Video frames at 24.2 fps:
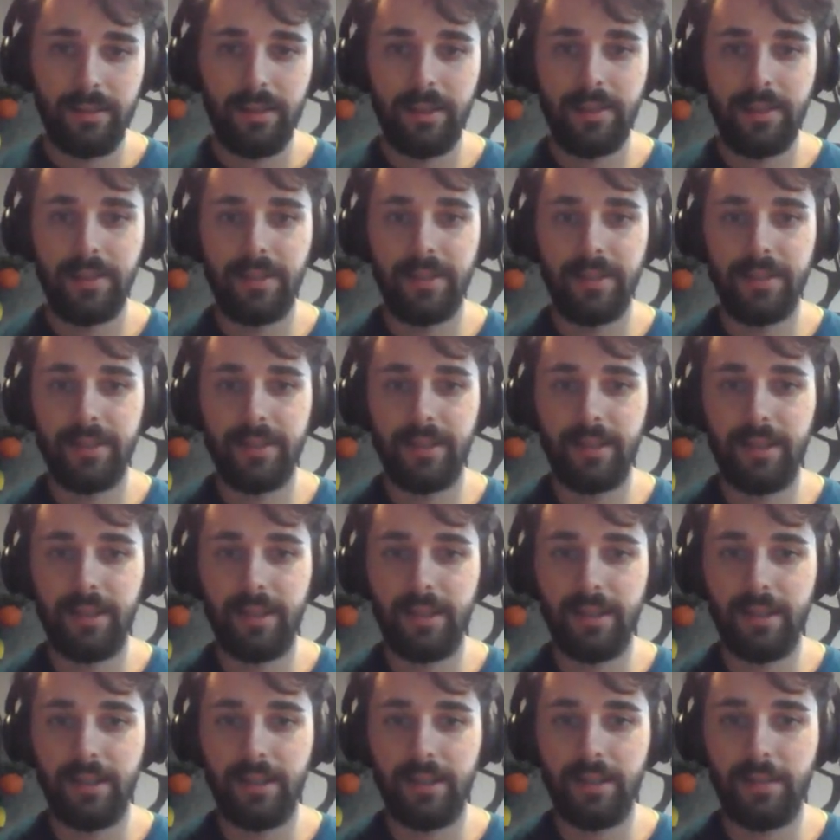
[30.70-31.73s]
This is the
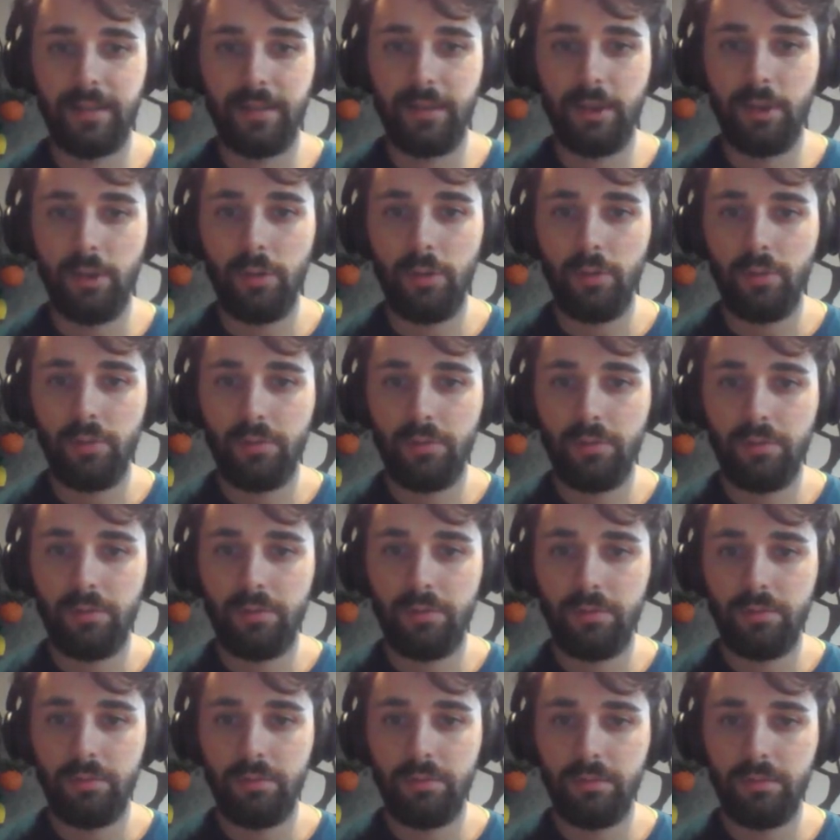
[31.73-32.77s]
U.
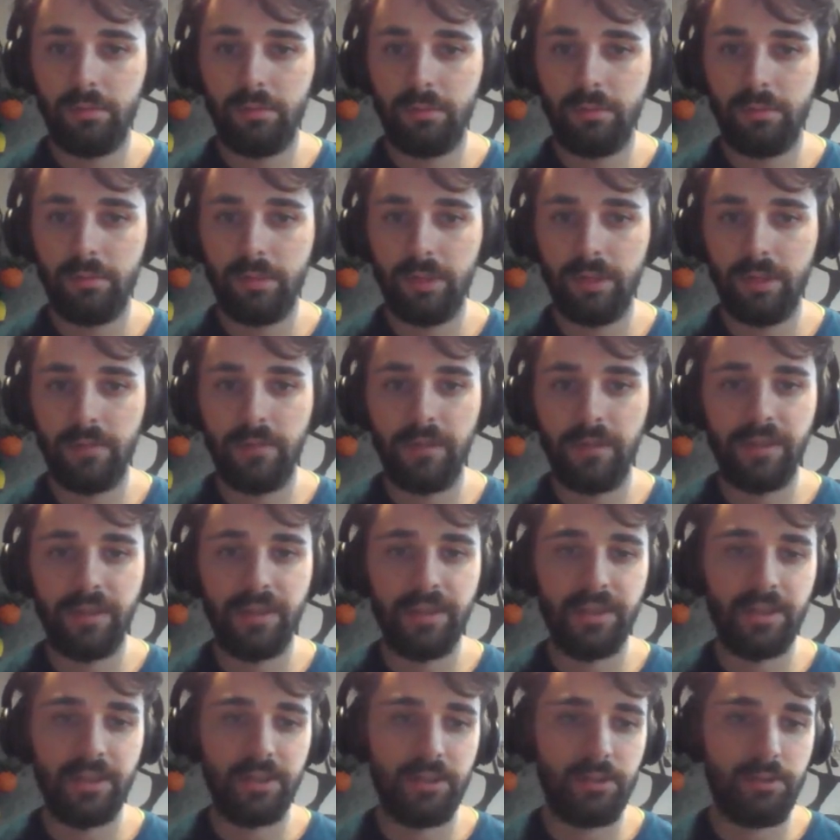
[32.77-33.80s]
It
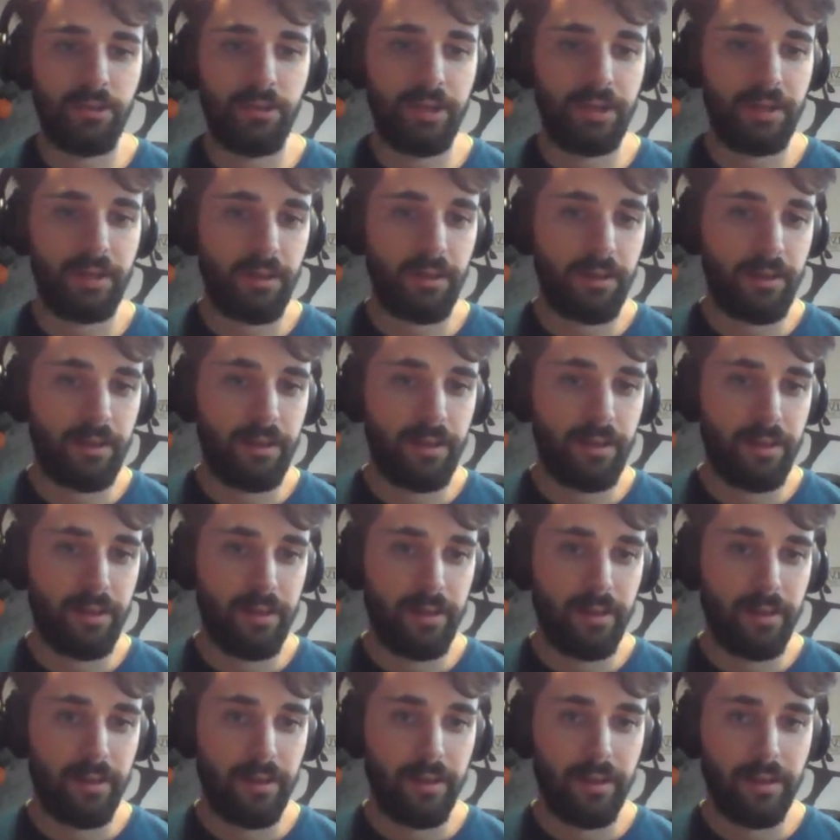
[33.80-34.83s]
faces a street.
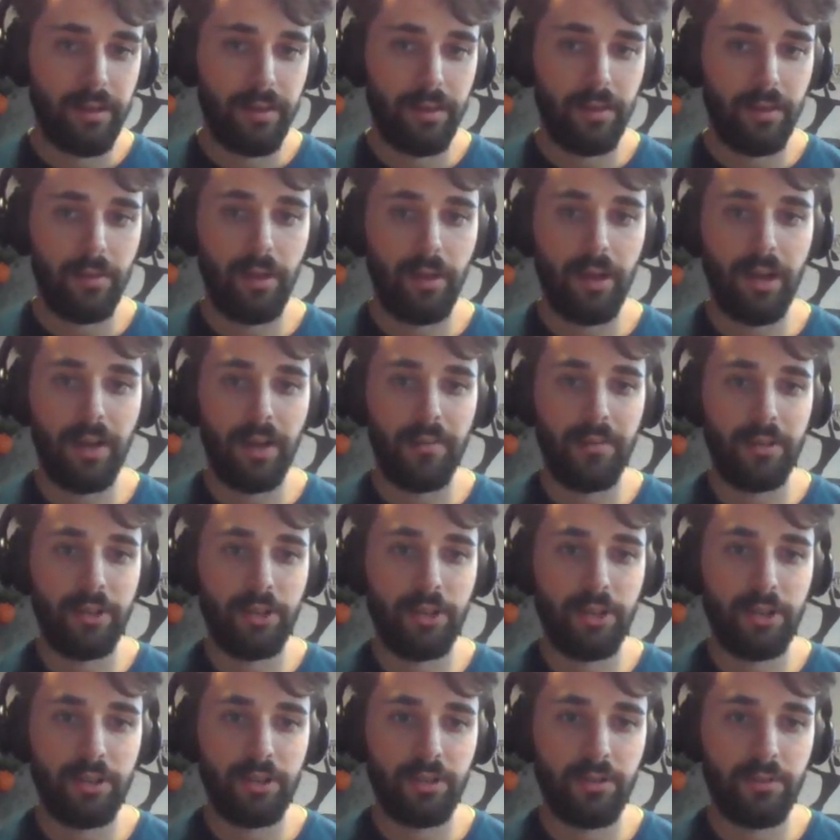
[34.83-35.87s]
You have a
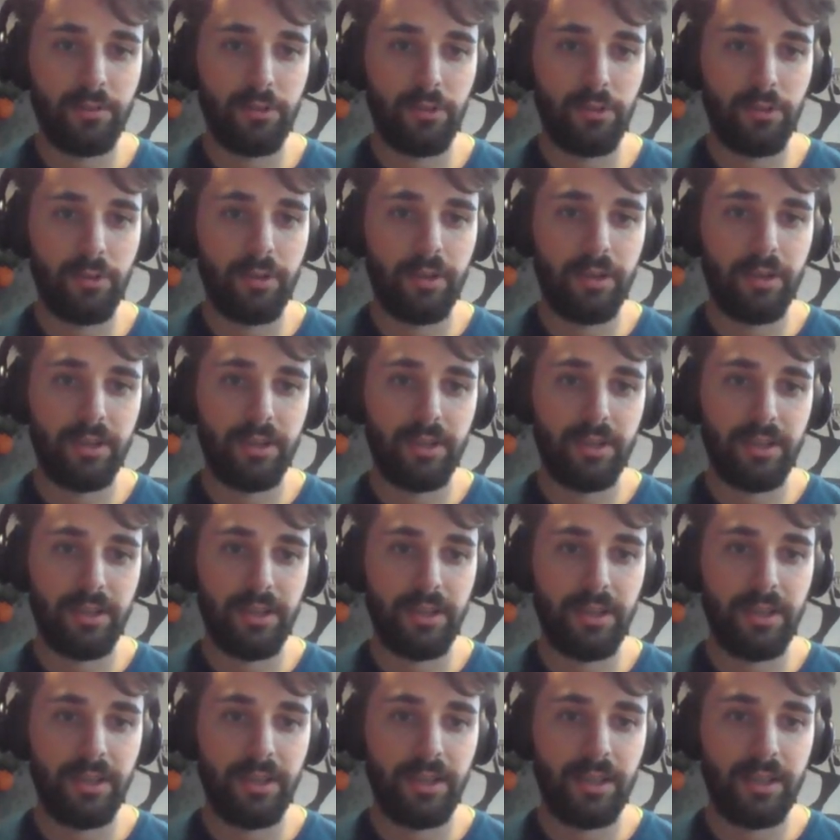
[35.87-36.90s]
chest of drawers,
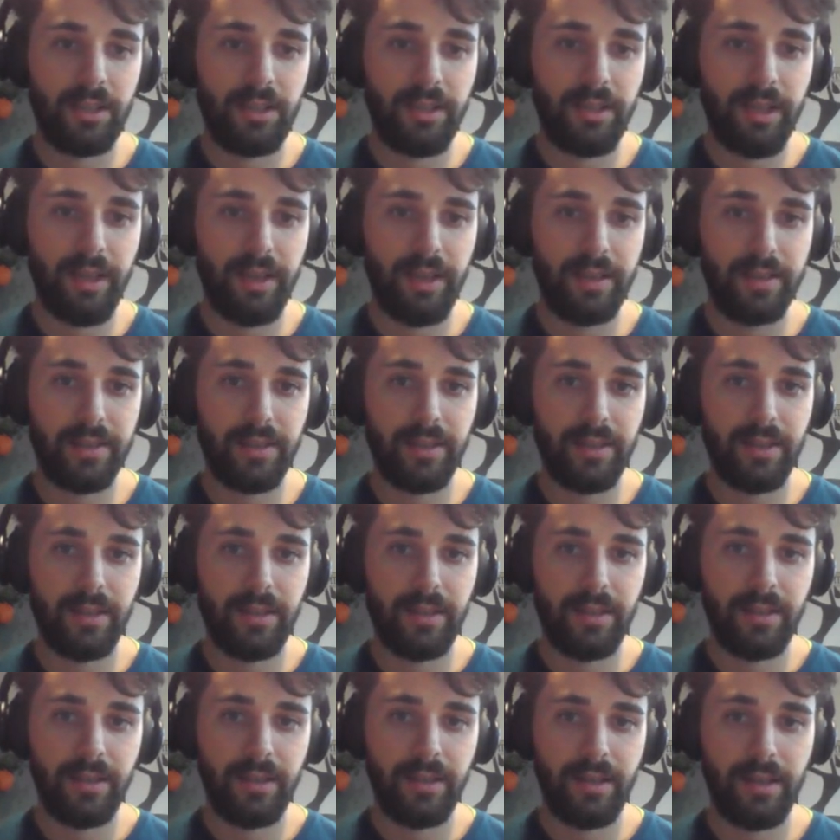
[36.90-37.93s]
the desk,
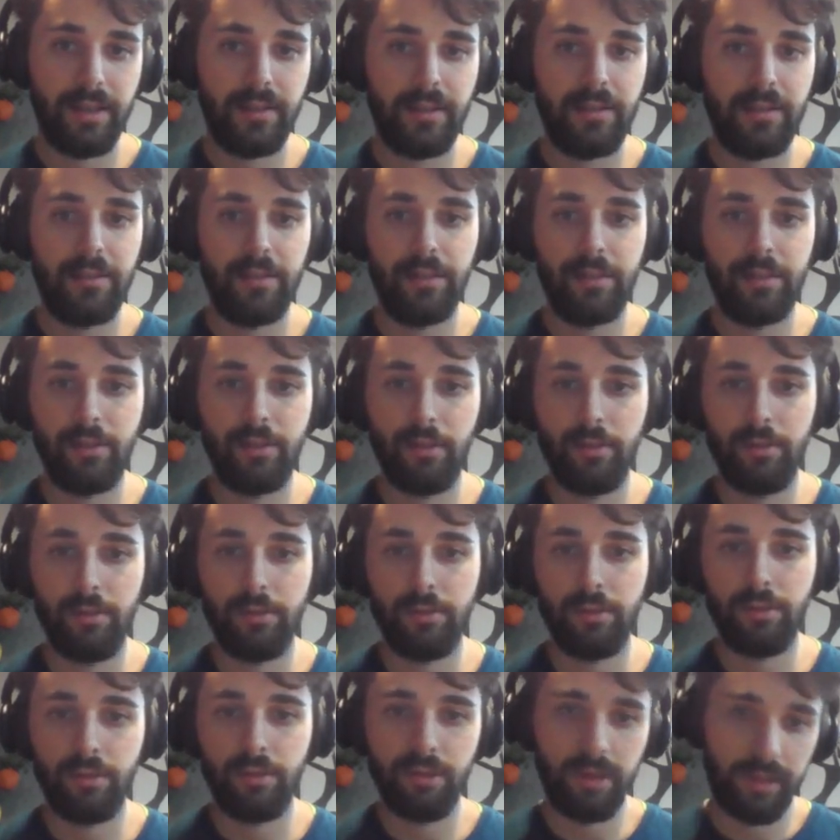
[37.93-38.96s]
and there is
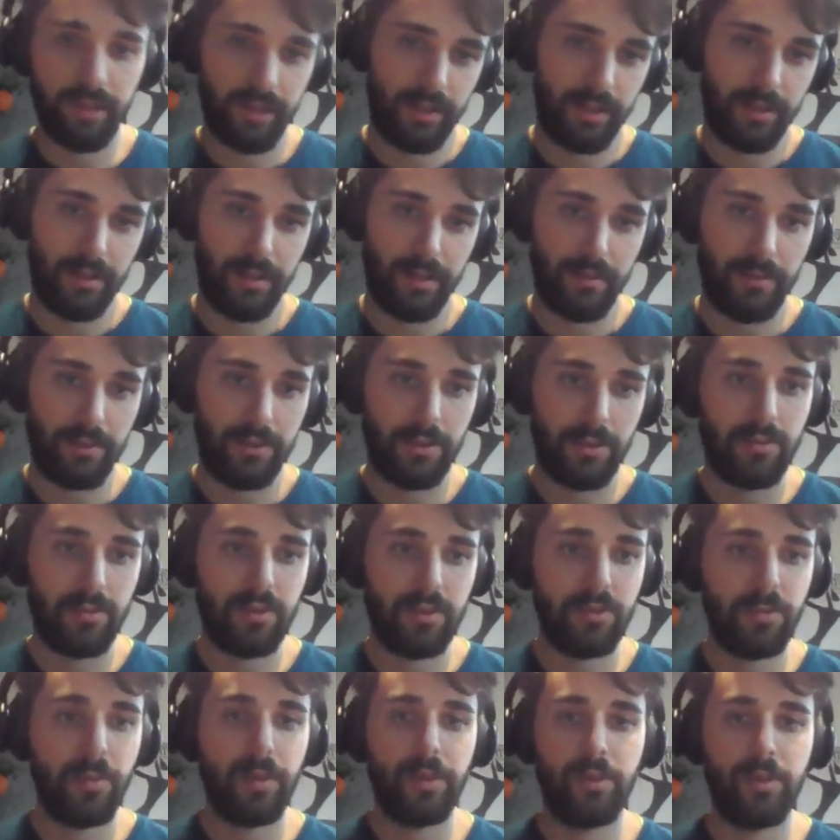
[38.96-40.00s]
also like
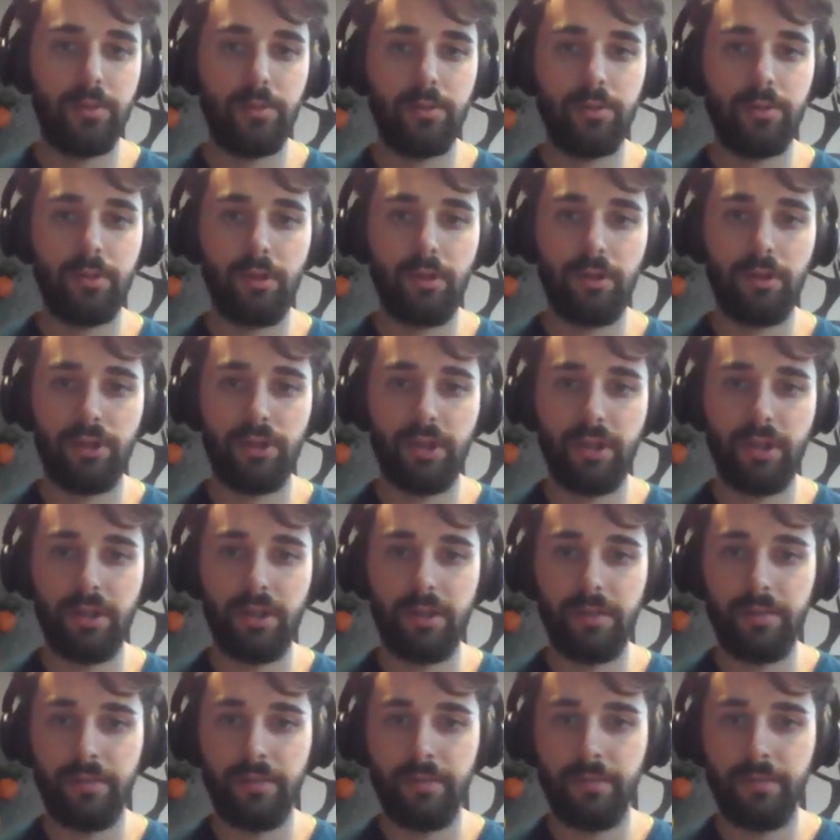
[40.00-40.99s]
some space to storage there.